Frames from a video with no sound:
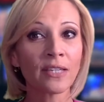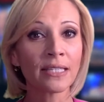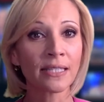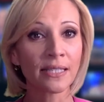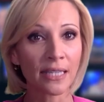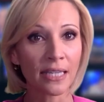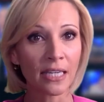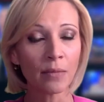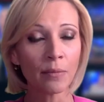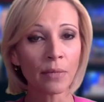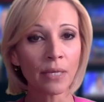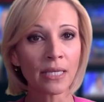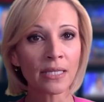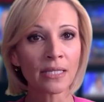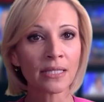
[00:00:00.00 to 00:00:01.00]
scheme,
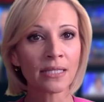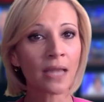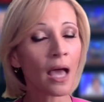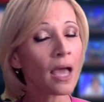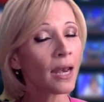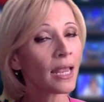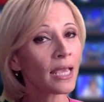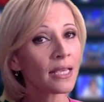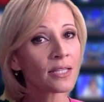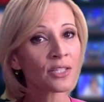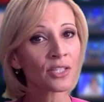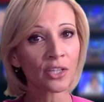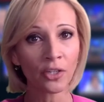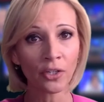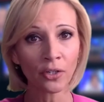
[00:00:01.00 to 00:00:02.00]
is not as
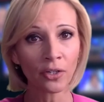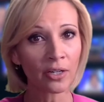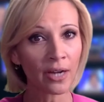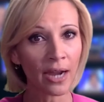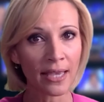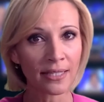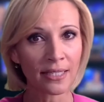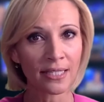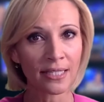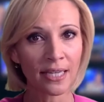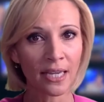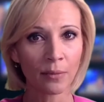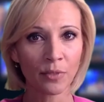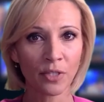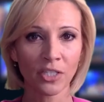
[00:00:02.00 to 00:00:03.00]
secure as its
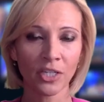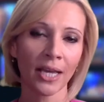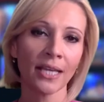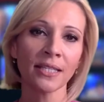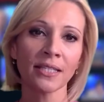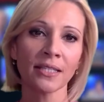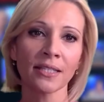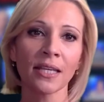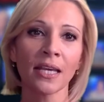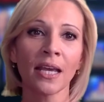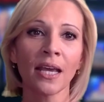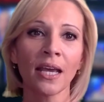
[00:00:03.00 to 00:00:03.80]
name suggests.